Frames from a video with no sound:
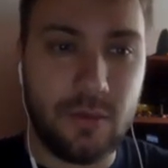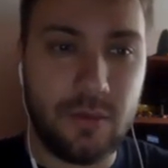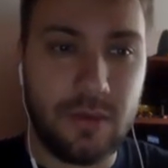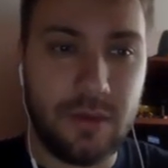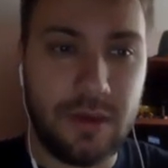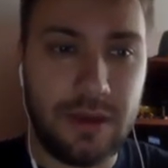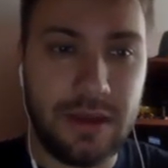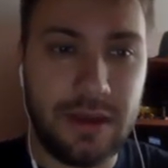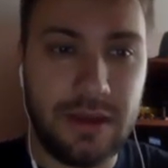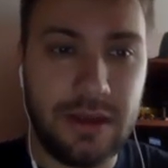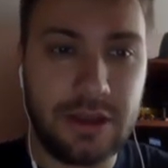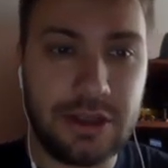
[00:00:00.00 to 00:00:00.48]

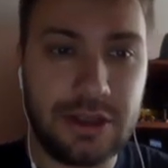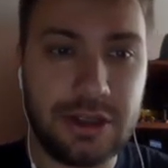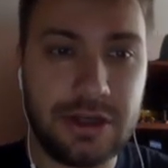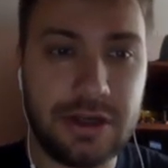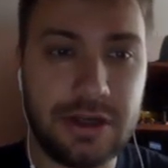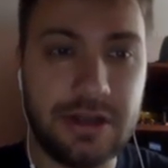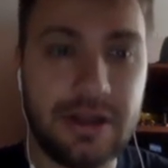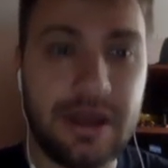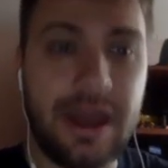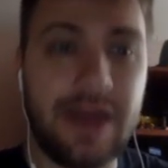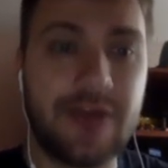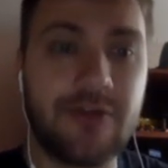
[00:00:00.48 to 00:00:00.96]

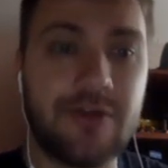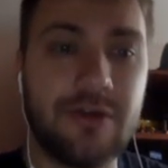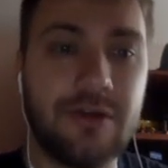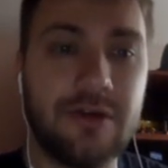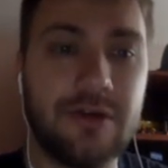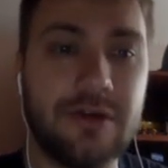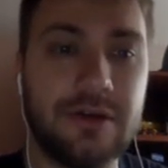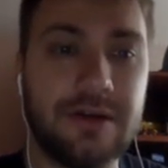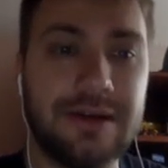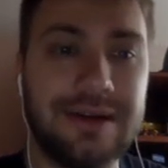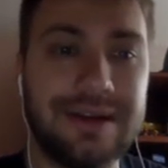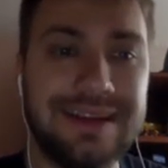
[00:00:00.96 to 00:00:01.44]
initial array
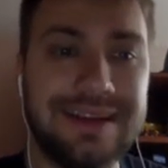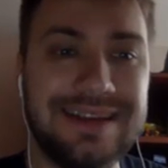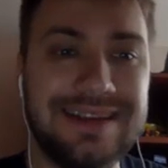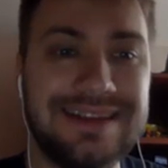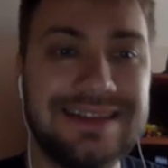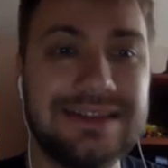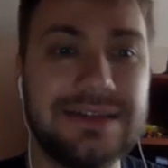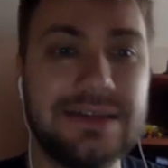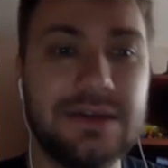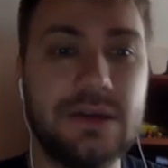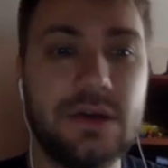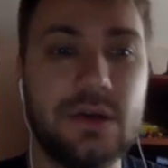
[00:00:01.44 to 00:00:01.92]

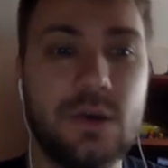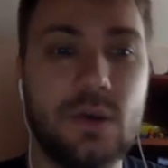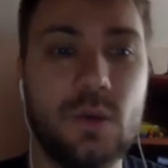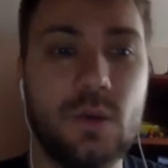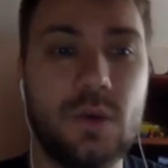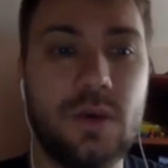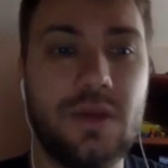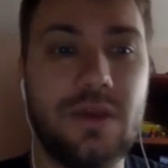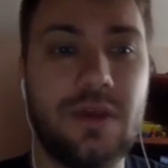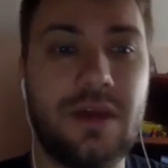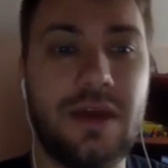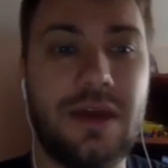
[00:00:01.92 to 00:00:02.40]
list
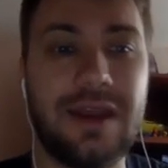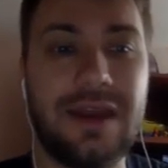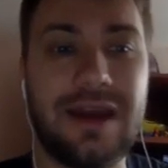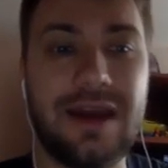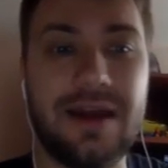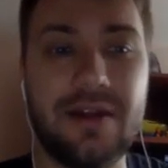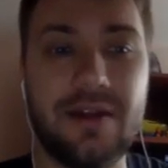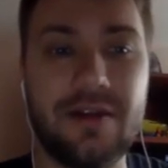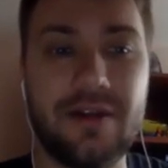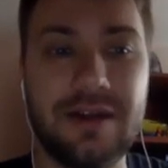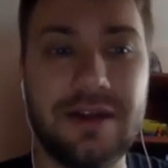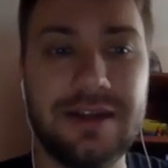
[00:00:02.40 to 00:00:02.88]
with
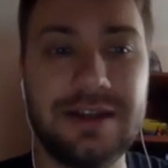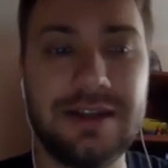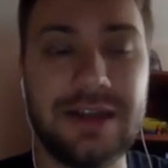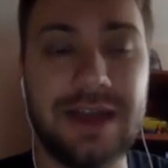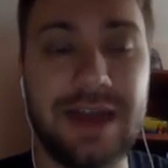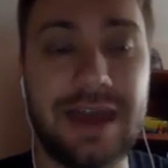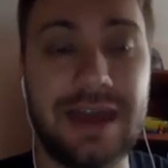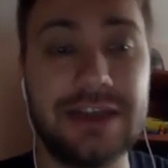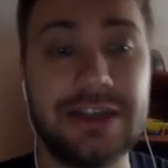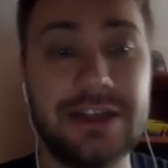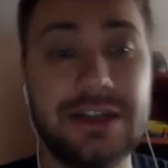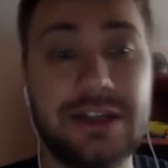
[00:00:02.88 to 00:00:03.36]
another list,
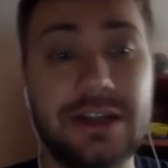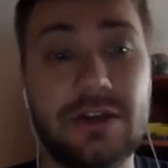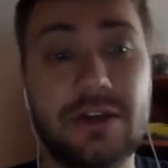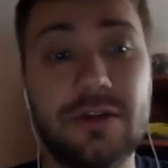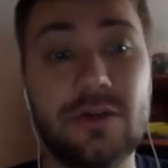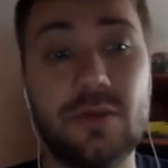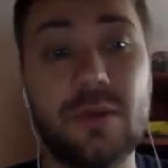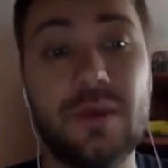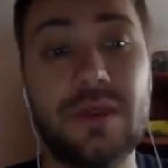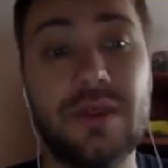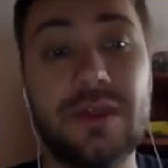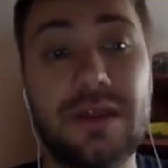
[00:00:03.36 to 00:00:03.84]
actually
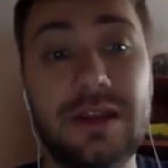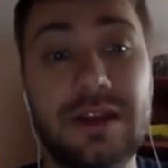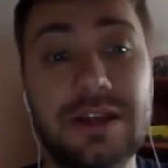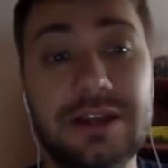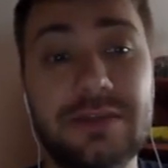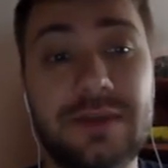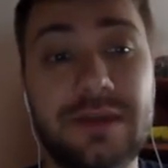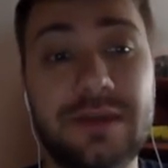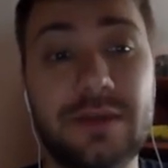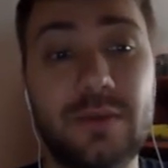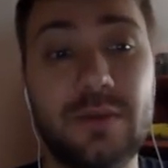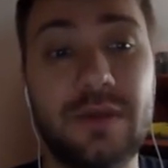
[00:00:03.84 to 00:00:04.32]
not with the
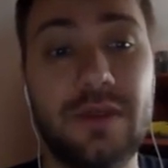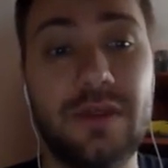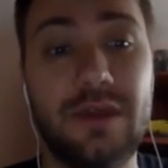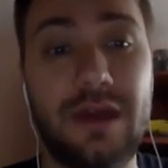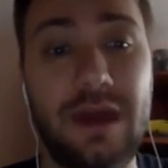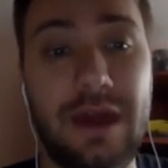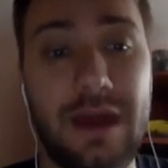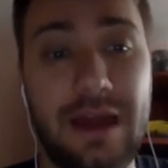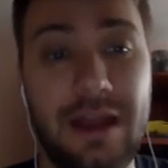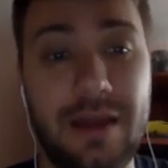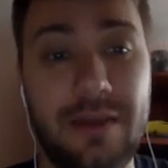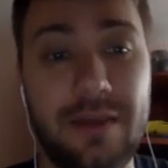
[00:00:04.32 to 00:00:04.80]
list, but with
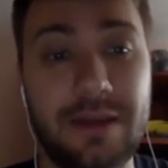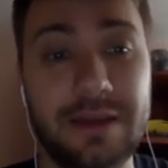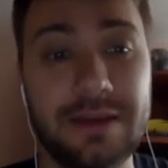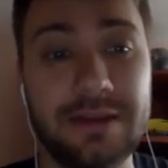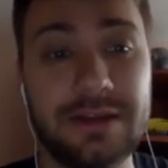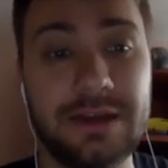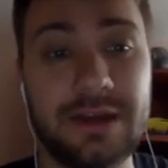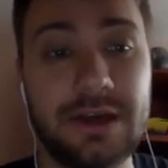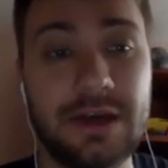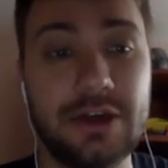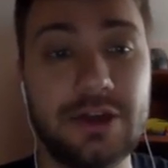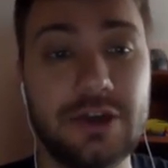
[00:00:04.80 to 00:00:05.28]
the
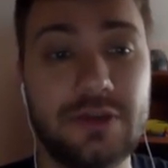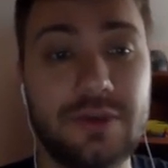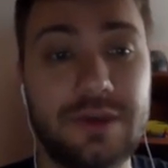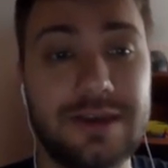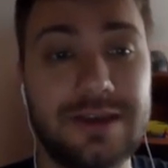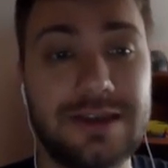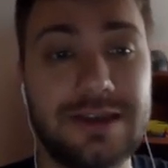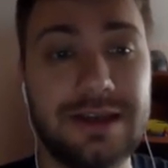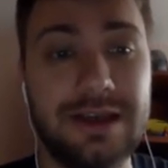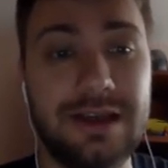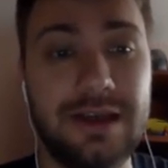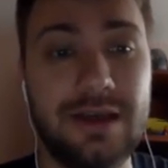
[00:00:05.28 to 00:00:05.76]
elements. So
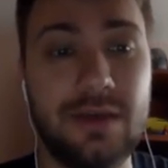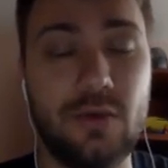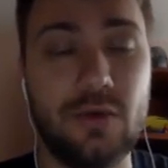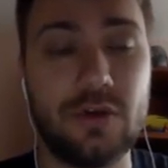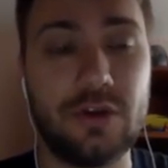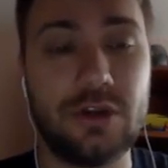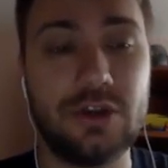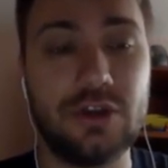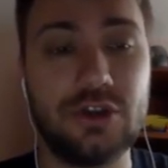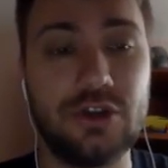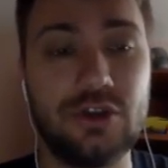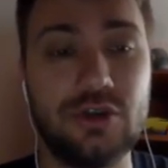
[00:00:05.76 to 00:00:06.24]
basically
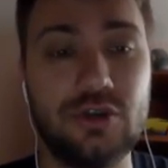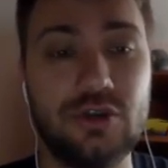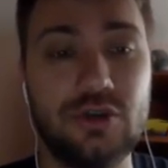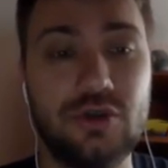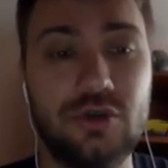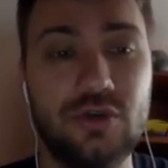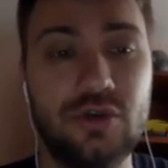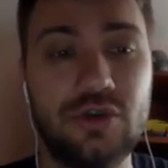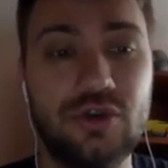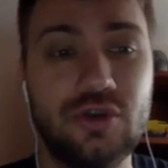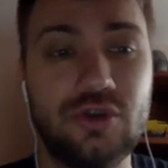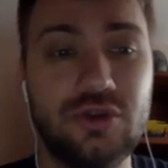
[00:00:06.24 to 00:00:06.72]
what it should
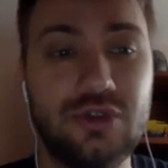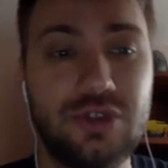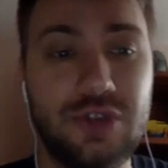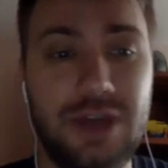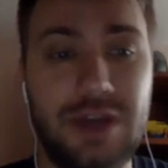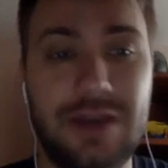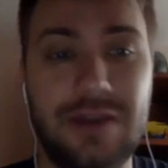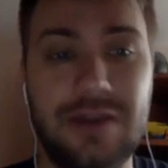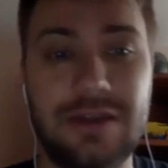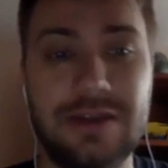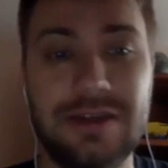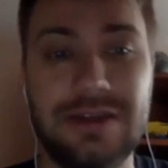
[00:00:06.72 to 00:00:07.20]
do, it should
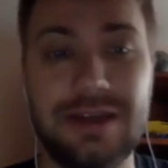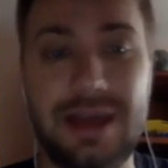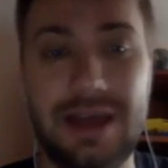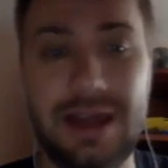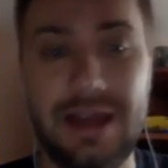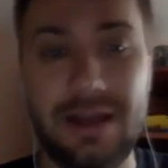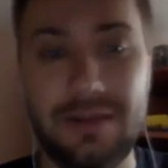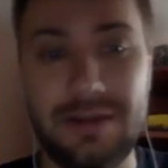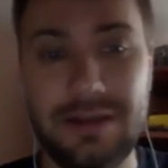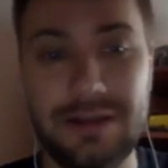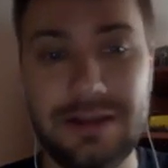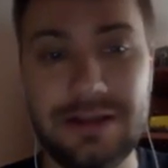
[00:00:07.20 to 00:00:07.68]
take this
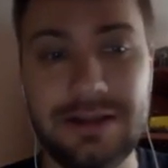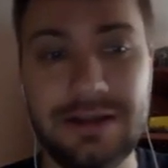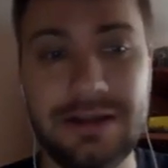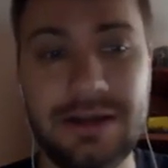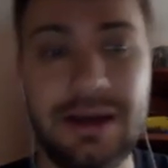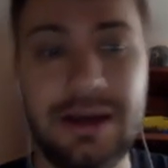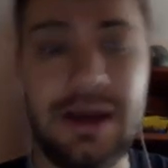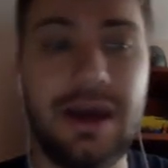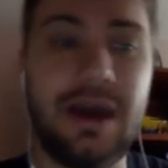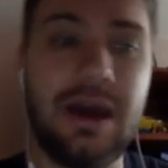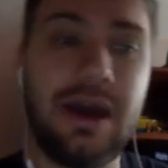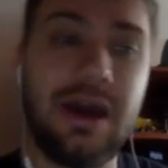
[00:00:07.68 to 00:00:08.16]
element
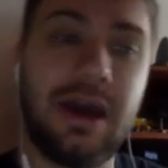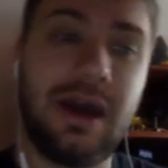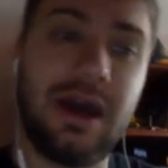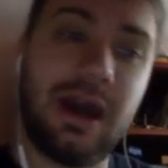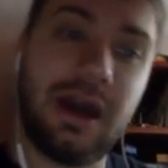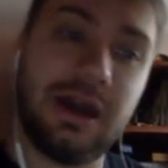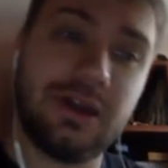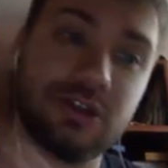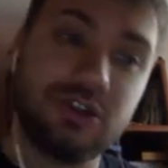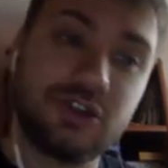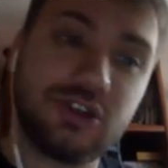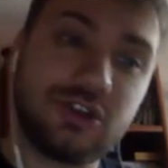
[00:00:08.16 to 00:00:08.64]

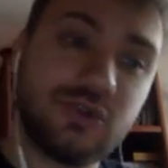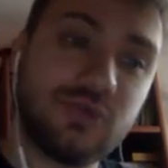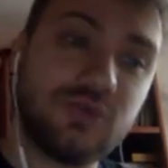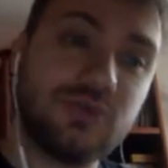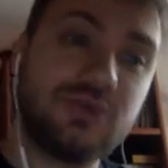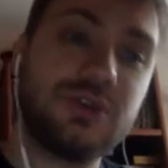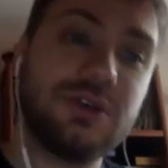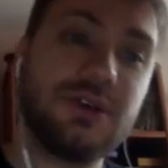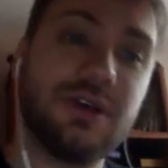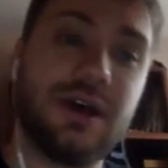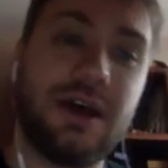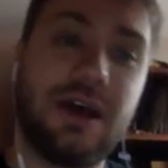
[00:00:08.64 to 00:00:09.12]
and
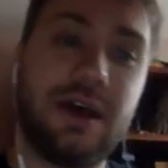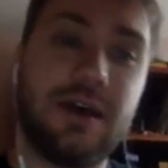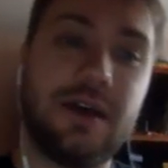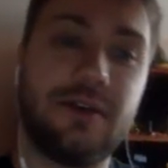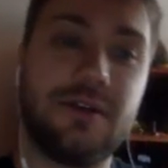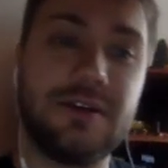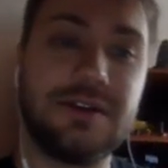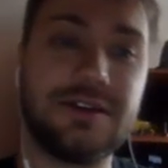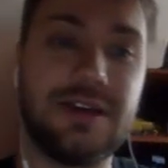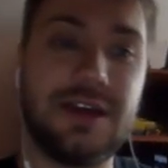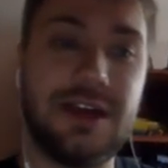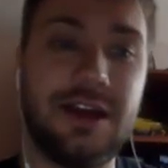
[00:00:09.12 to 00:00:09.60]
should add
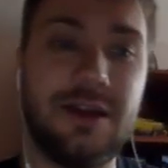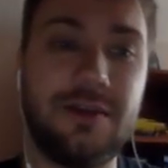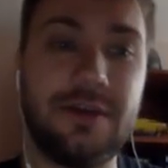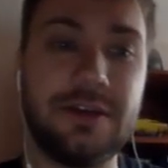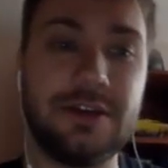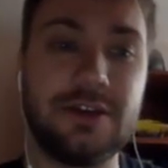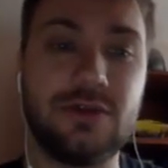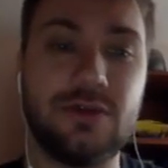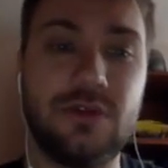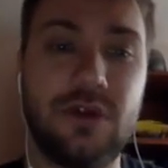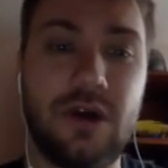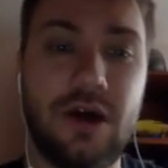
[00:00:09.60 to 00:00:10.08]
this
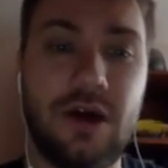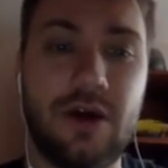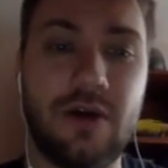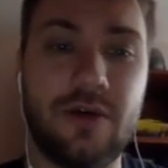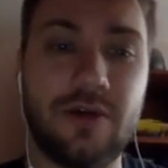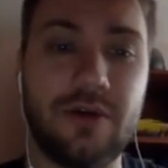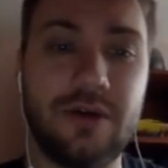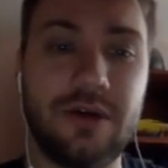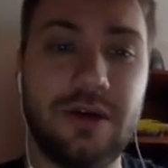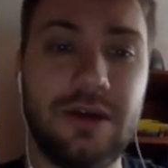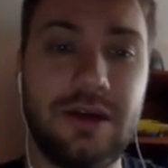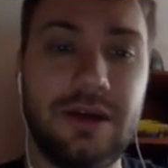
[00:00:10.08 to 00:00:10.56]
element to
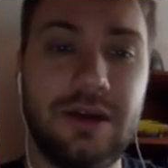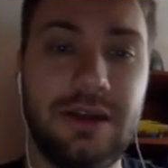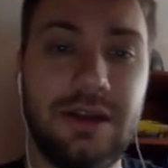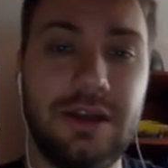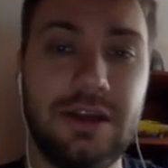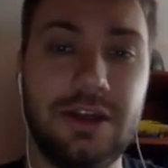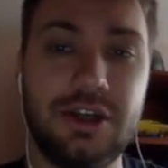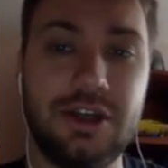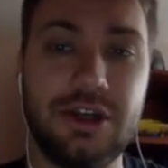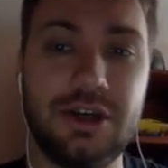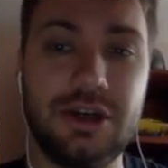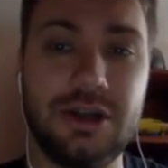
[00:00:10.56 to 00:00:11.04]
our
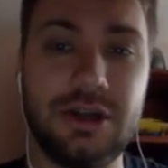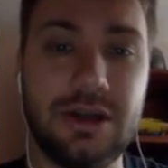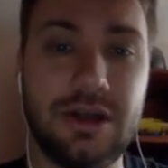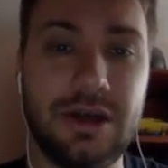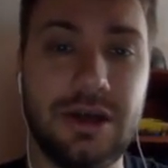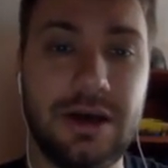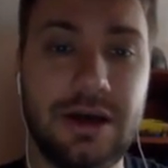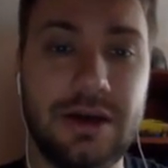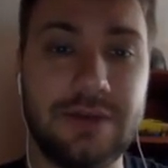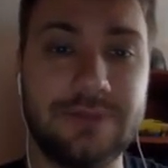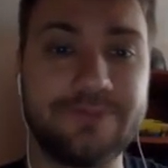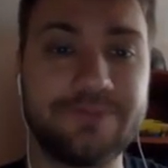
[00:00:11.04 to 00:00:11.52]
initial
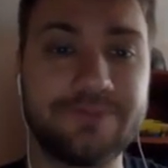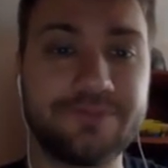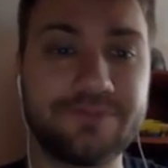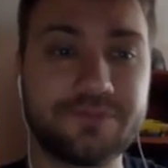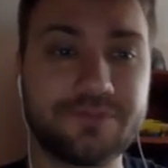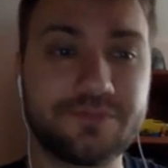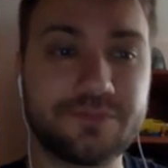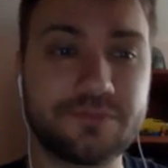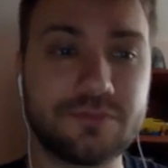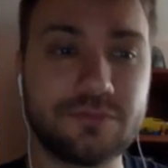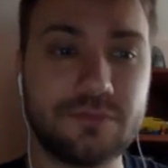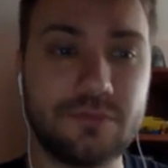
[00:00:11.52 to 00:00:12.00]

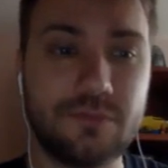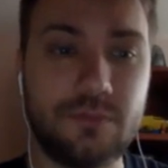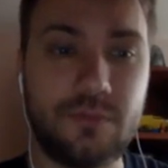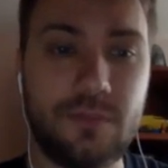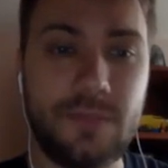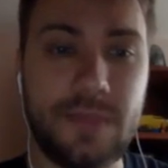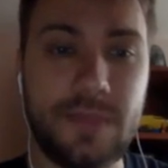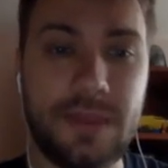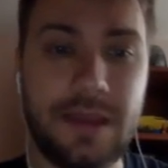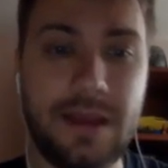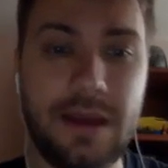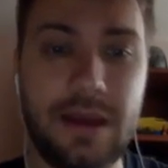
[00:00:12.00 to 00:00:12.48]

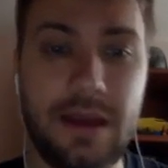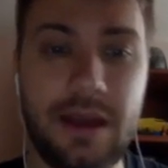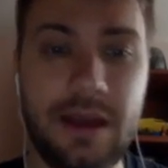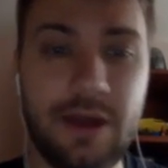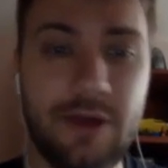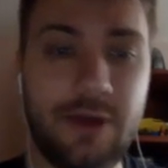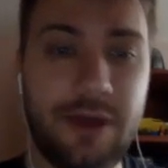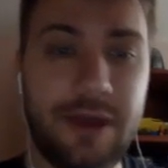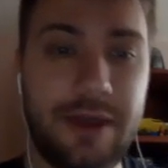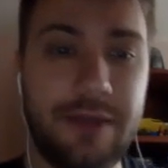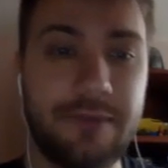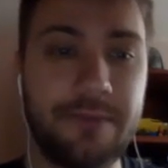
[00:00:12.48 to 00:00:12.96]

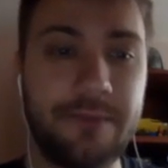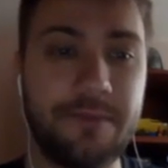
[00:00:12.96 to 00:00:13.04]
array.